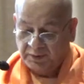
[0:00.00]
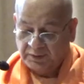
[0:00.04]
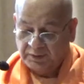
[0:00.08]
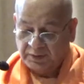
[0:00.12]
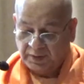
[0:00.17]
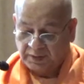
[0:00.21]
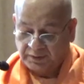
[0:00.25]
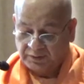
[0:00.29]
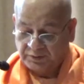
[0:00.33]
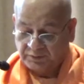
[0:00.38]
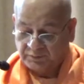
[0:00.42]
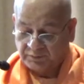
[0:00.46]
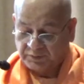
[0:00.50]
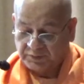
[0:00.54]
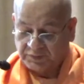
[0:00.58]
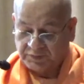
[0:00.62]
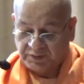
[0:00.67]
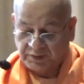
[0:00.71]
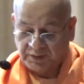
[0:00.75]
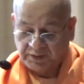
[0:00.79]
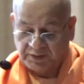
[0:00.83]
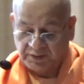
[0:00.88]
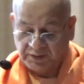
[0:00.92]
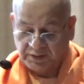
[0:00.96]
And it was
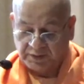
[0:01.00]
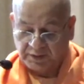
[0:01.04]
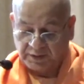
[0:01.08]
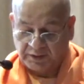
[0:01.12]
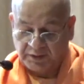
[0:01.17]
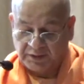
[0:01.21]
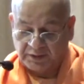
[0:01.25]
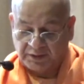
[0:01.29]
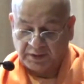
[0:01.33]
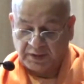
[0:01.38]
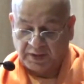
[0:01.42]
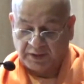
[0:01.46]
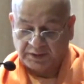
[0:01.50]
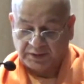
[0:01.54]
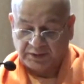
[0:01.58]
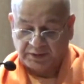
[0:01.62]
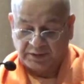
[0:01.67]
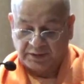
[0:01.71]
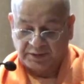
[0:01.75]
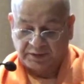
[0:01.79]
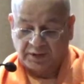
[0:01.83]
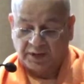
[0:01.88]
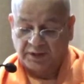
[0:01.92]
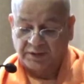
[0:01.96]
said in the Gita. The
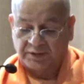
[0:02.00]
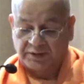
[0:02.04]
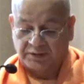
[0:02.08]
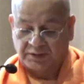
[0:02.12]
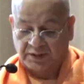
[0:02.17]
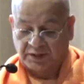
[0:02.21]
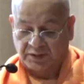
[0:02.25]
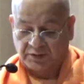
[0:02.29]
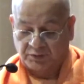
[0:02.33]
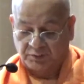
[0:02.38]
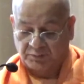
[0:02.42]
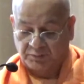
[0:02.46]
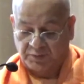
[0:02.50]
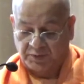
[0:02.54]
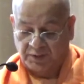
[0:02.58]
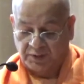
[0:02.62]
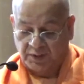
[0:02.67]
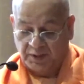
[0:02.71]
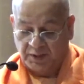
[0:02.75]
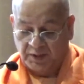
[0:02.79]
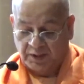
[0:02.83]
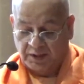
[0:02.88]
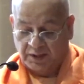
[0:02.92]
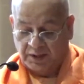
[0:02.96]
Gita is said to
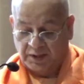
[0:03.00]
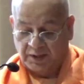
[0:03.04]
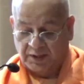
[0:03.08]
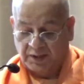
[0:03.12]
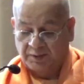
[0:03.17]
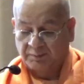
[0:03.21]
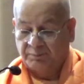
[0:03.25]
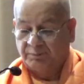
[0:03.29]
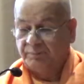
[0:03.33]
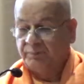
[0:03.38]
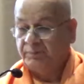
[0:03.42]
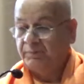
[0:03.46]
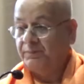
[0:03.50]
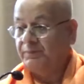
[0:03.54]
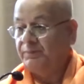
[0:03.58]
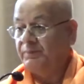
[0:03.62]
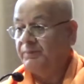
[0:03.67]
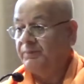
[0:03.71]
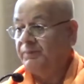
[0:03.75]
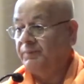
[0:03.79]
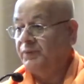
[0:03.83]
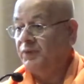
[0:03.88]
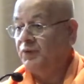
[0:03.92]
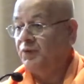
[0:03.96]
be
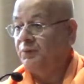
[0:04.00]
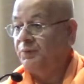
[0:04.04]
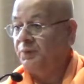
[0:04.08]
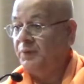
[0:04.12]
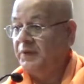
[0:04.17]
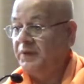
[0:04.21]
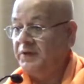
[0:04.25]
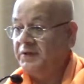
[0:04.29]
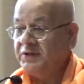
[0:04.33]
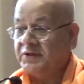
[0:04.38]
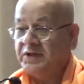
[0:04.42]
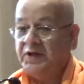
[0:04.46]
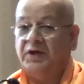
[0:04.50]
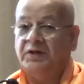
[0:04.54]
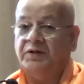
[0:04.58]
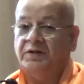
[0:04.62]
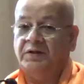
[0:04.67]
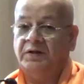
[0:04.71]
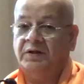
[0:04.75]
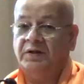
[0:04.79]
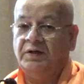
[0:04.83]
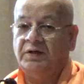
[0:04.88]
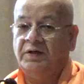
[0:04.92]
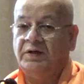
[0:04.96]

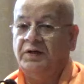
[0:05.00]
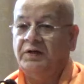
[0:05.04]
Upanishad.